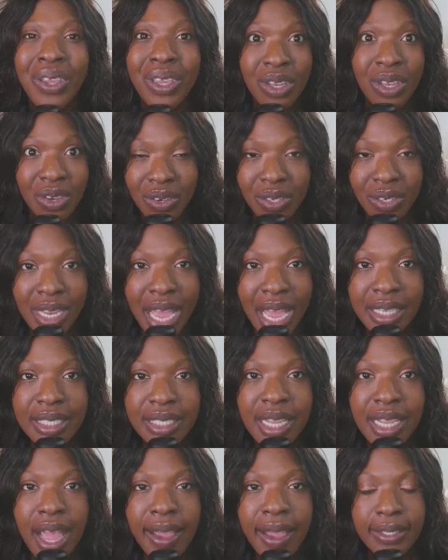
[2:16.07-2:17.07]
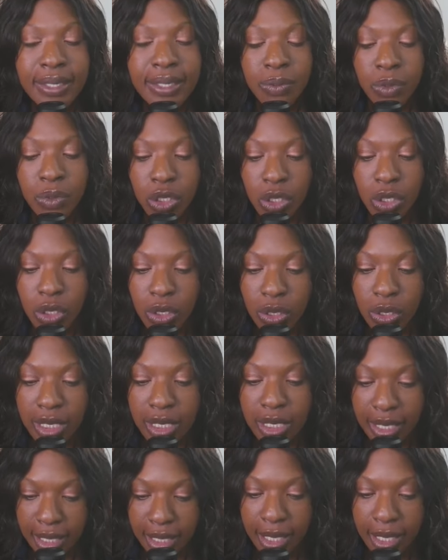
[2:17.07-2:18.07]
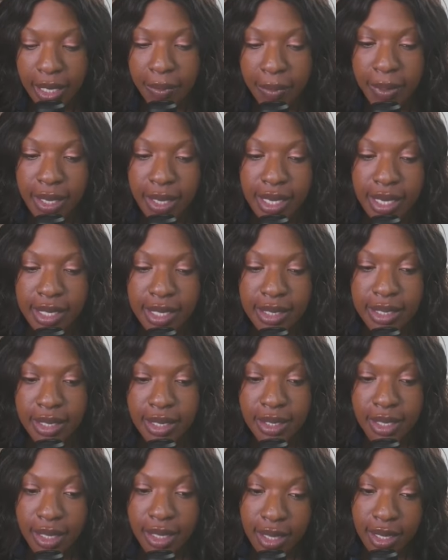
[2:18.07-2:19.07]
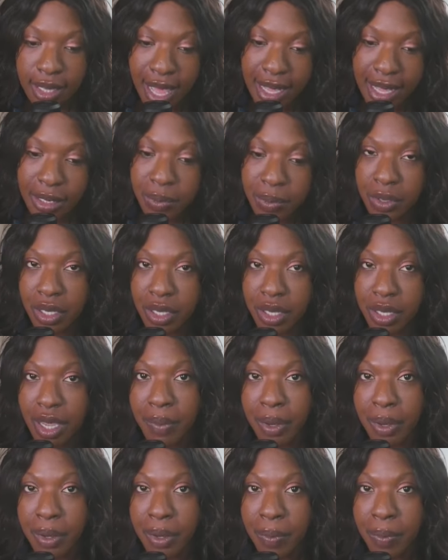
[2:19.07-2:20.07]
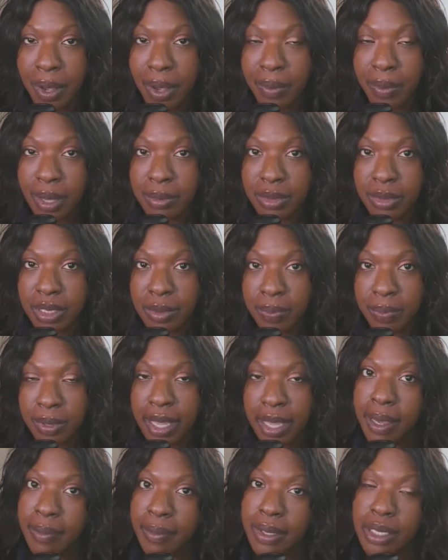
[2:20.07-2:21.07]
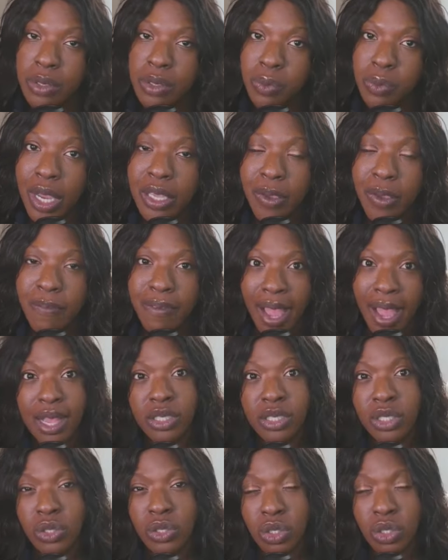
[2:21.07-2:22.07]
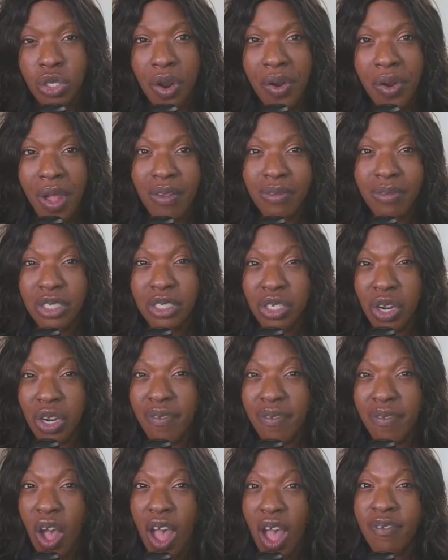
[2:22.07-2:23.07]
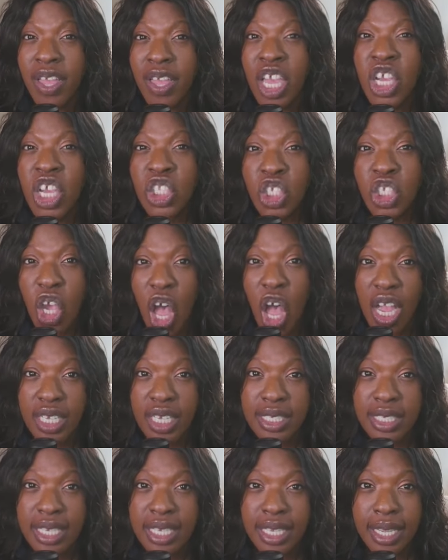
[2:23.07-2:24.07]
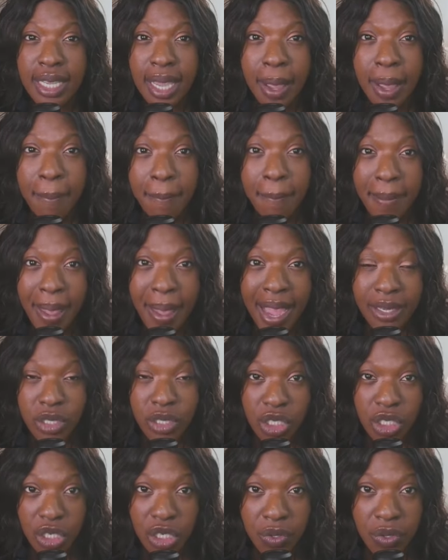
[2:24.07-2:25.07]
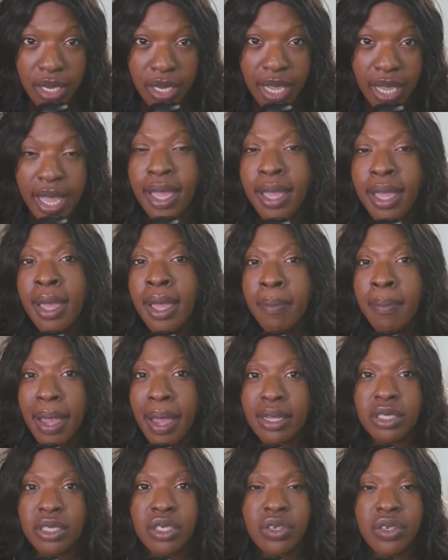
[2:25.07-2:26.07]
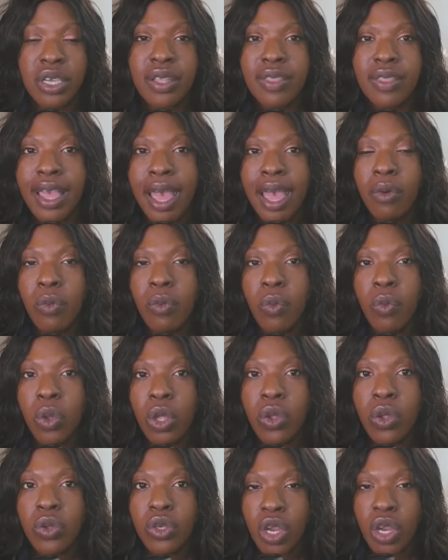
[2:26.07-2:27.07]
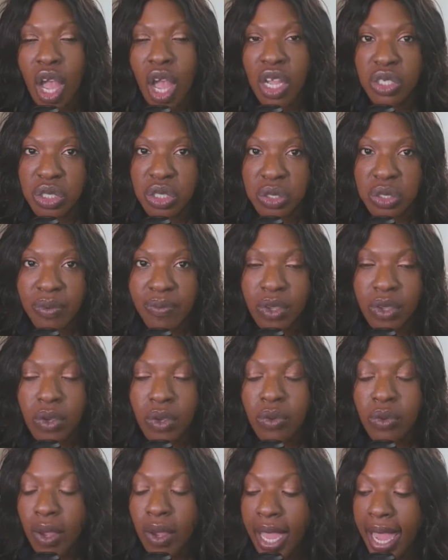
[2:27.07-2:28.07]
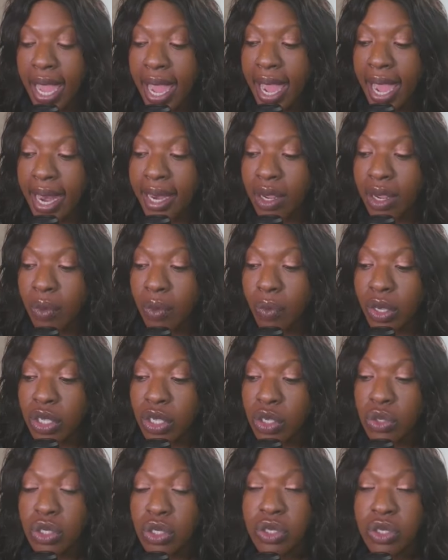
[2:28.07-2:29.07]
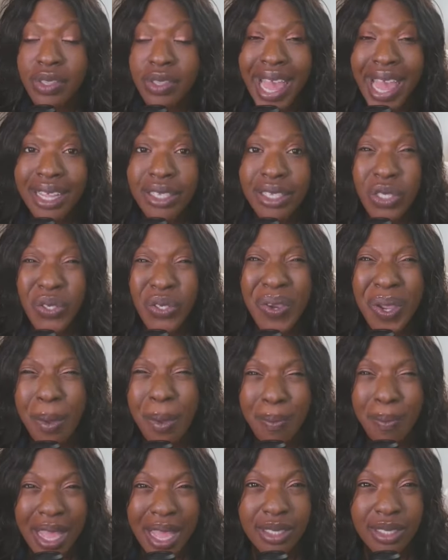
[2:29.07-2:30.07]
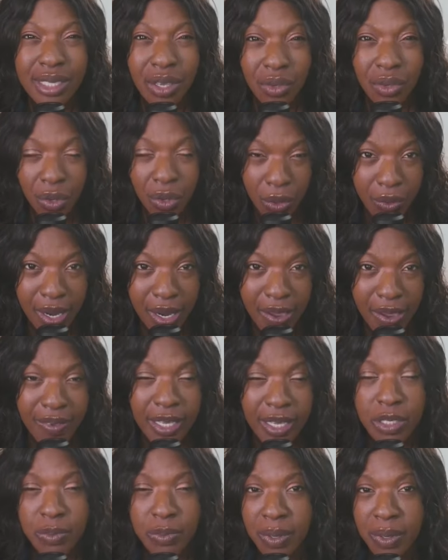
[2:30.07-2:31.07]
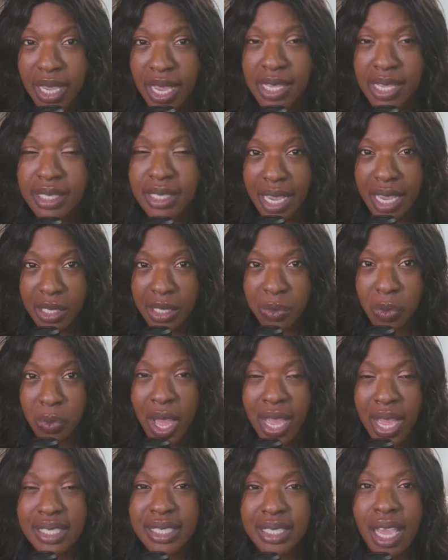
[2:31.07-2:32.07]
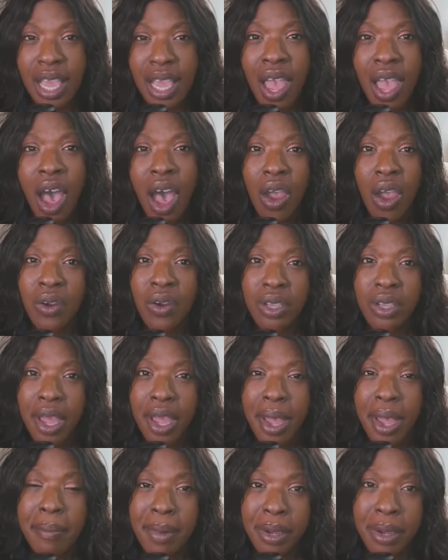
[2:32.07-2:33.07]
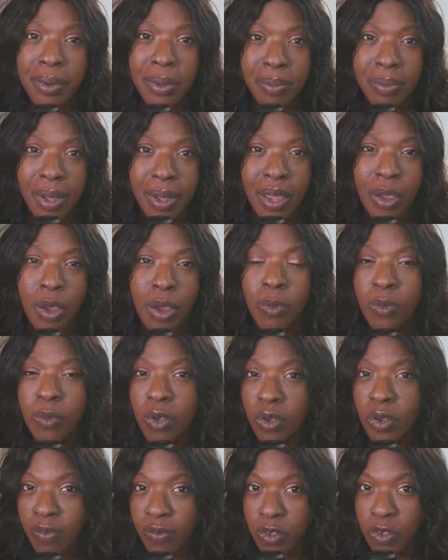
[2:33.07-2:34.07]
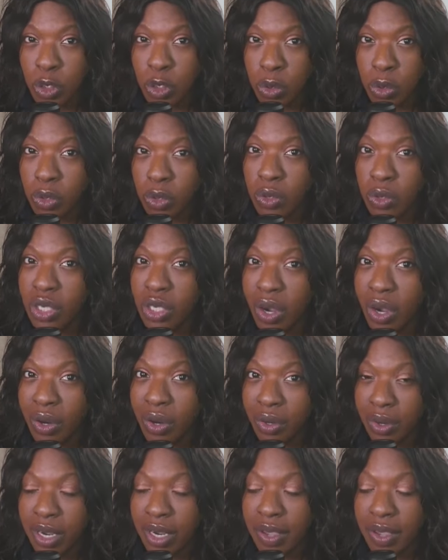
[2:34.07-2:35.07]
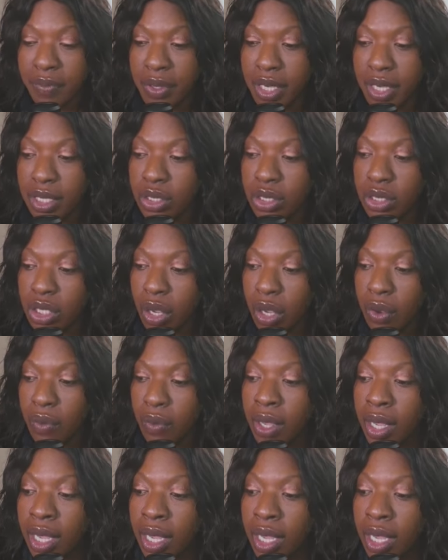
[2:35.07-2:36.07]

in your intestines, which is key because that's where the gut microbiome comes to play because when you fast, you start off, starve off toxic bacteria, bacteria that will not serve you and when you do that, you're going to balance out your cravings because guess what? Our gut microbiome controls our cravings. So